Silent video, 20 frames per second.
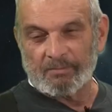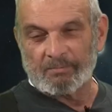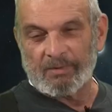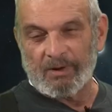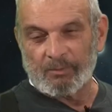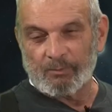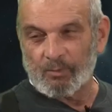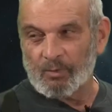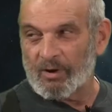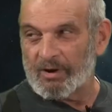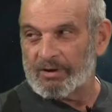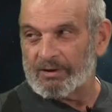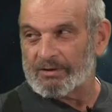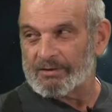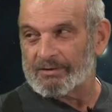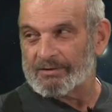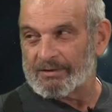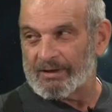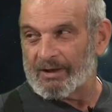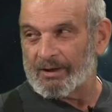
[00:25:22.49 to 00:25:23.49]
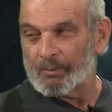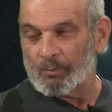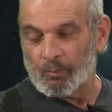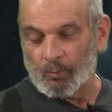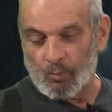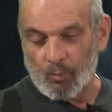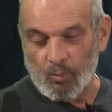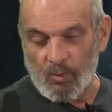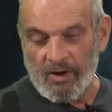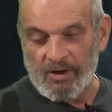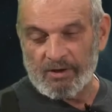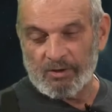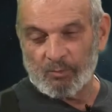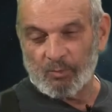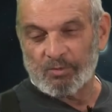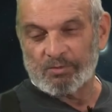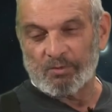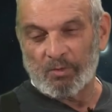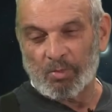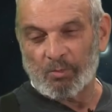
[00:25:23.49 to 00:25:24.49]
money Reagan, behind yeah, everything. Reagan
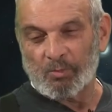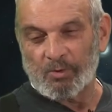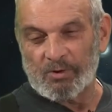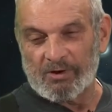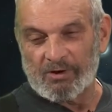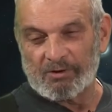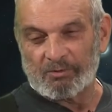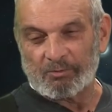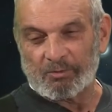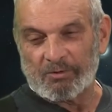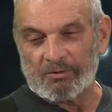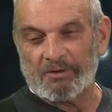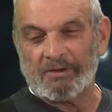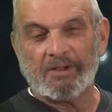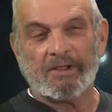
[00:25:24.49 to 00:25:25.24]
with the 300.